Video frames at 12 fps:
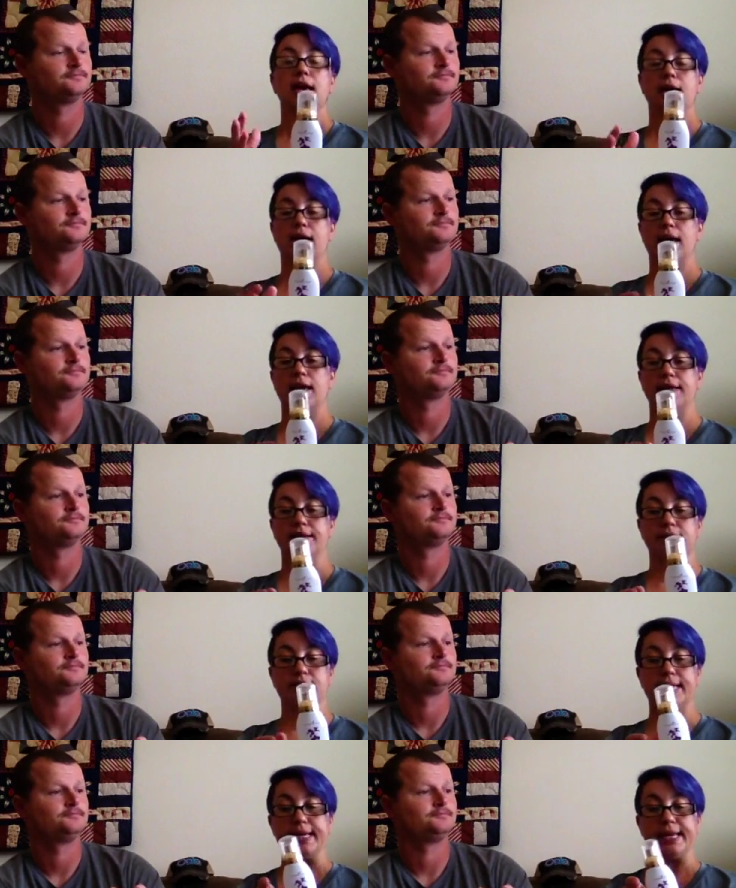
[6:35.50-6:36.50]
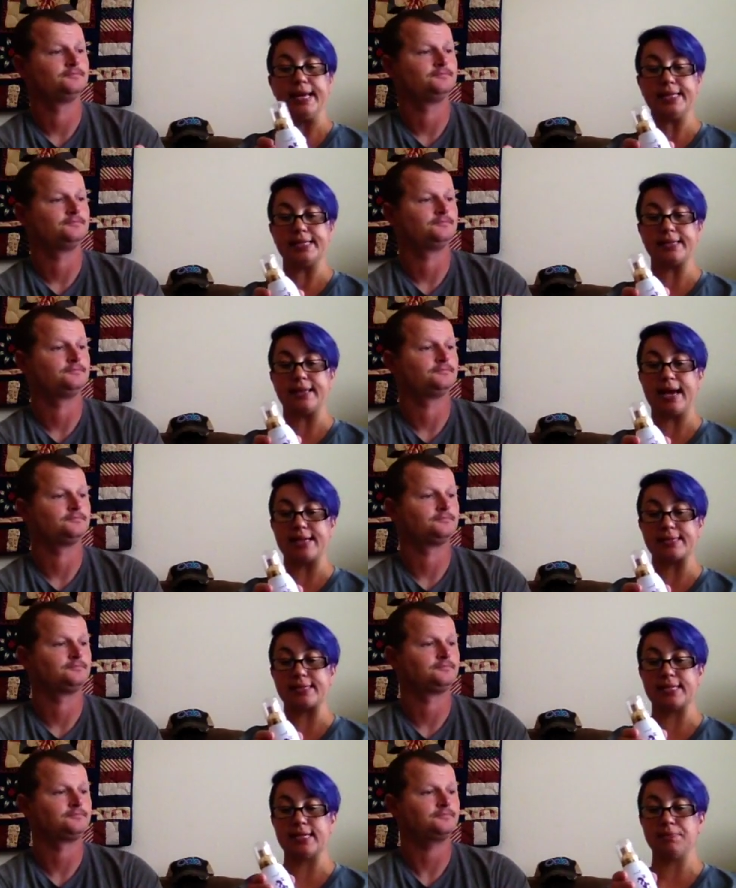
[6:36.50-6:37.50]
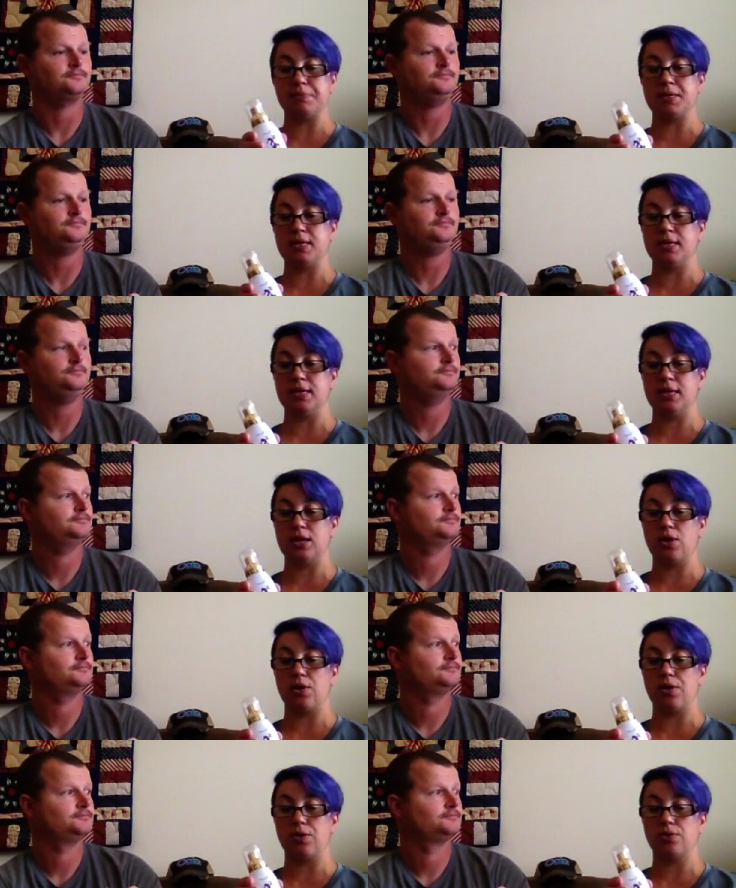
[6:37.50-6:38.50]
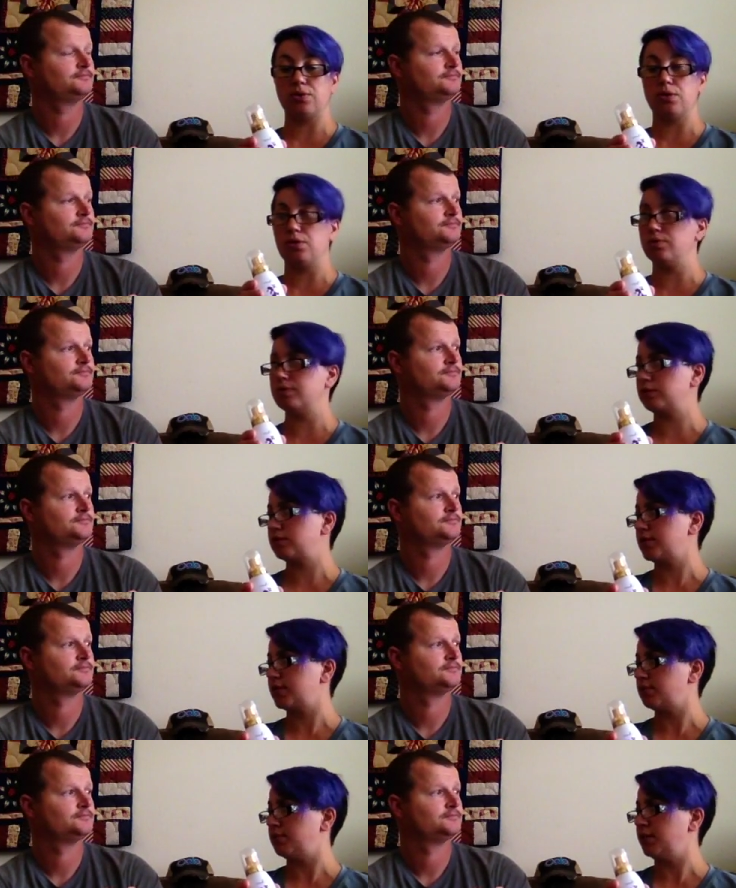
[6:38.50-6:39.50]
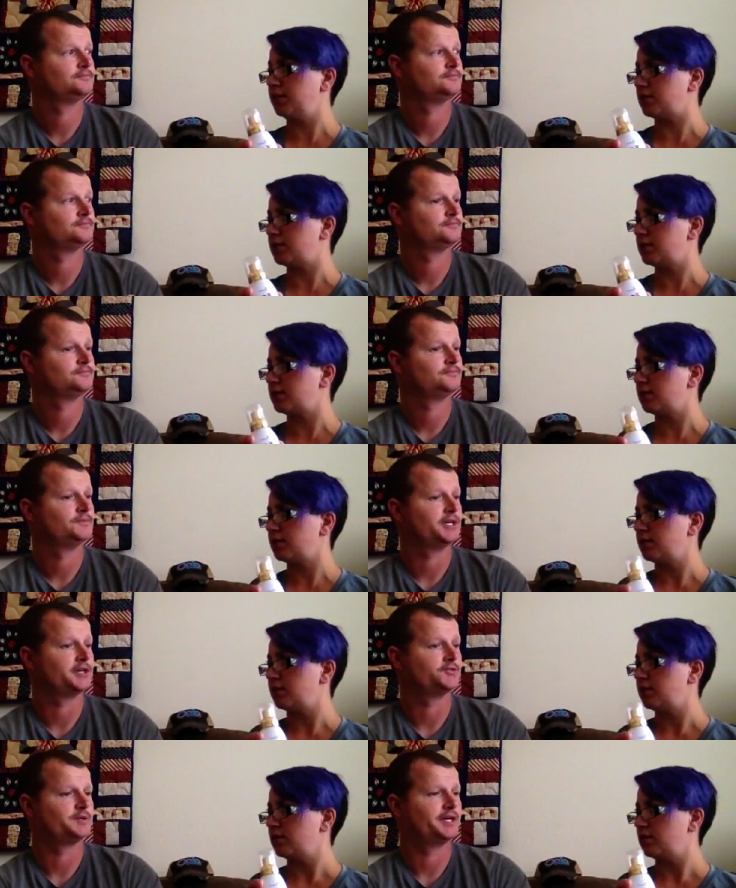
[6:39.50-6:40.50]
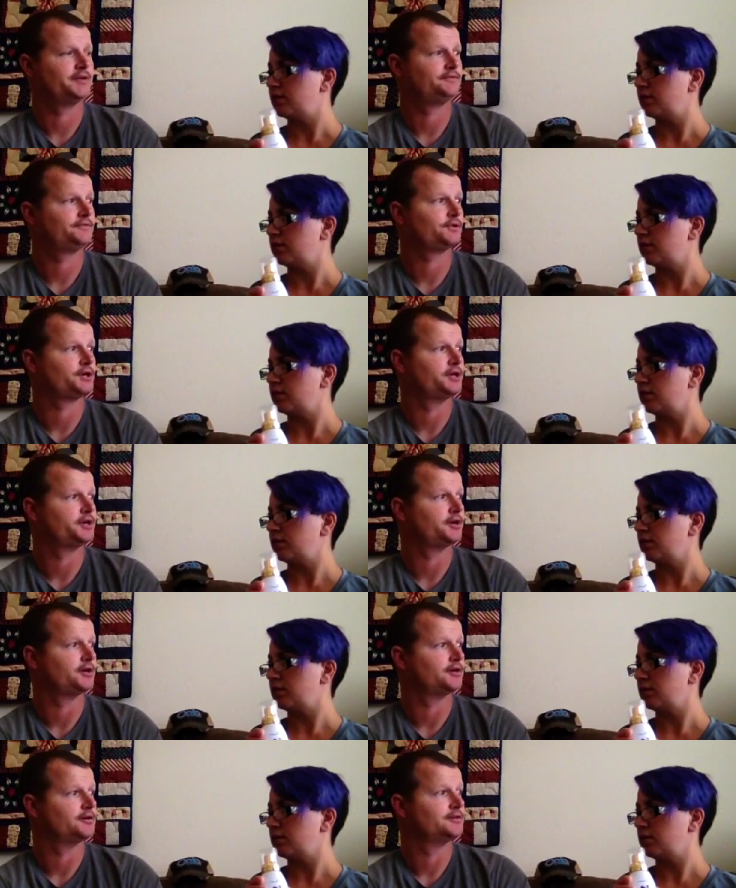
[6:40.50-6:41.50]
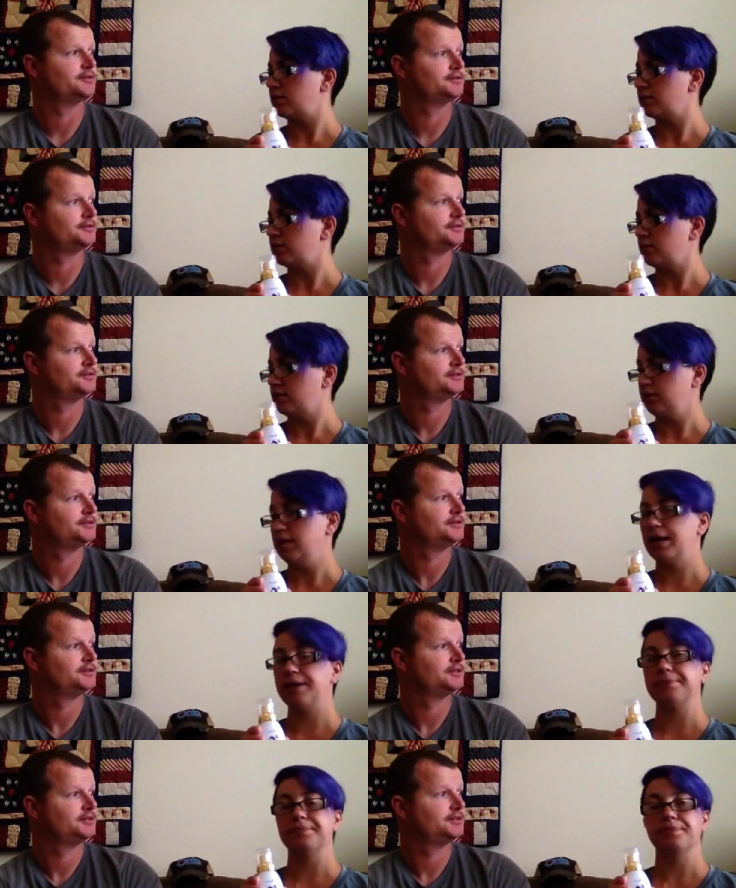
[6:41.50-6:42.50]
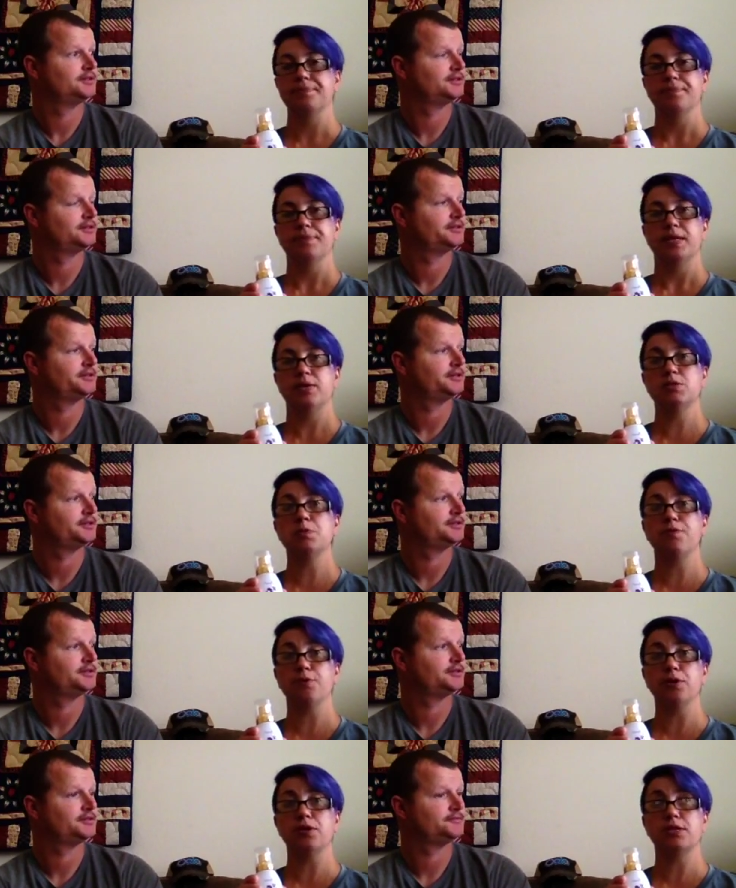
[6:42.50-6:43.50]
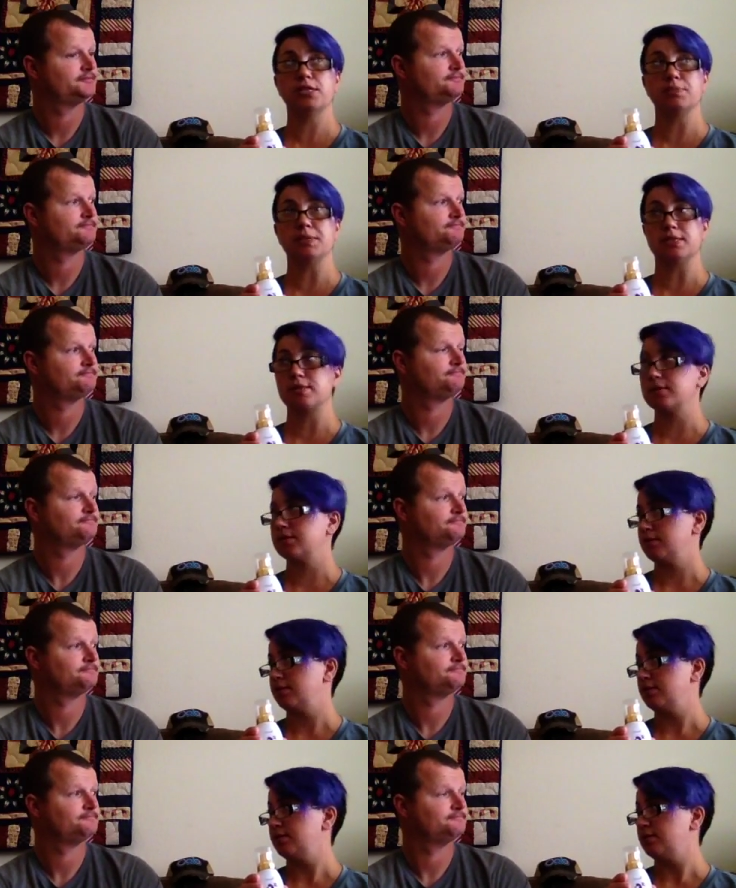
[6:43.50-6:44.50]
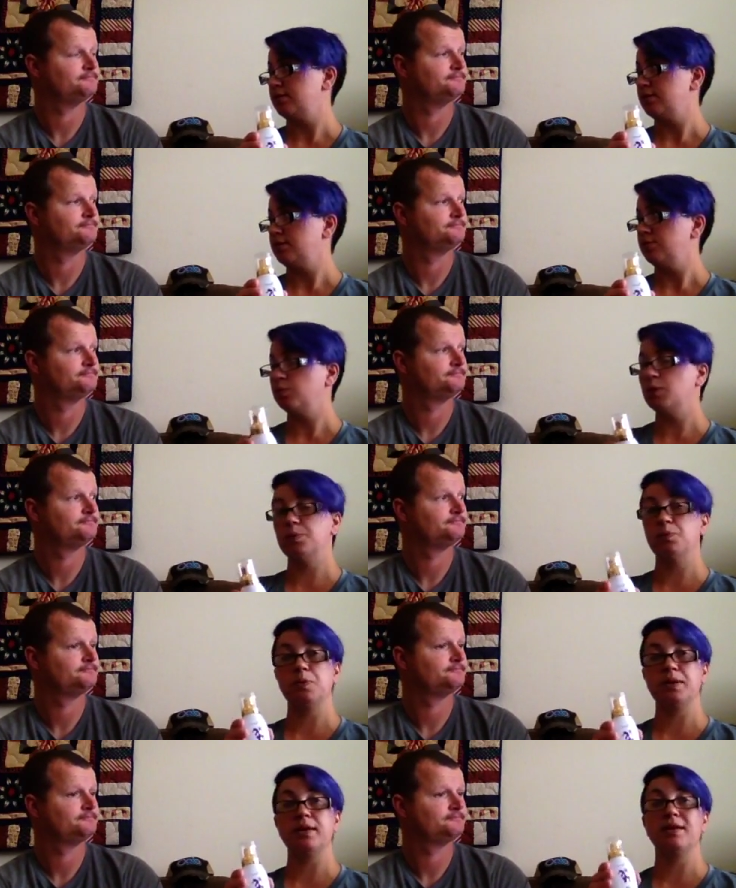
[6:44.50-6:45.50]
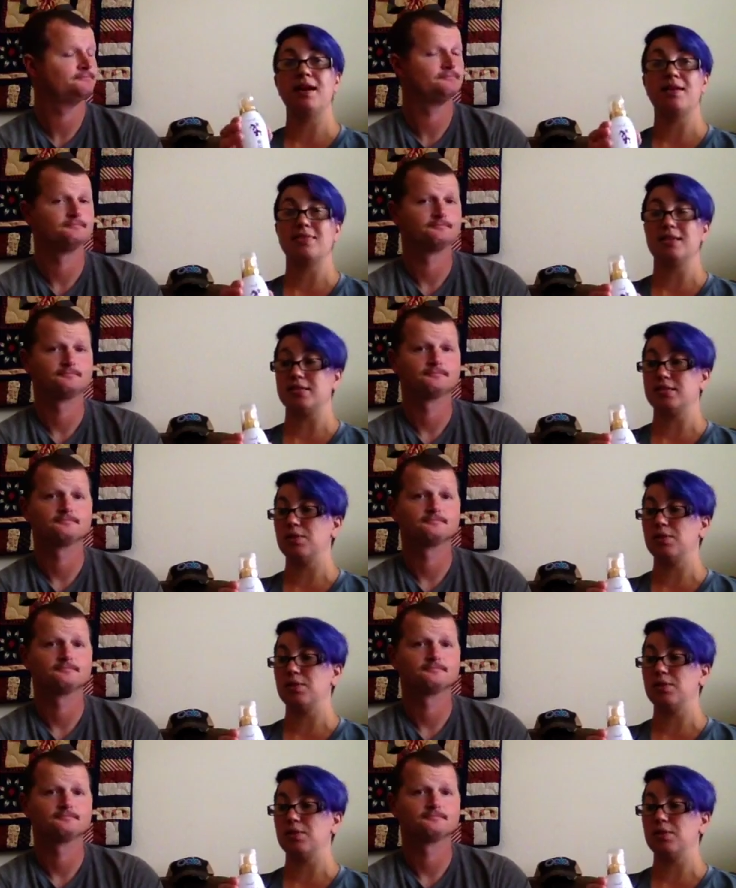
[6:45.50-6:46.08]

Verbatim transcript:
Speaker 1: and it has lasted me over six months.
Speaker 2: Yeah, because we got it free in our
Speaker 1: yeah, it was before Christmas mm-hmm. when we got this.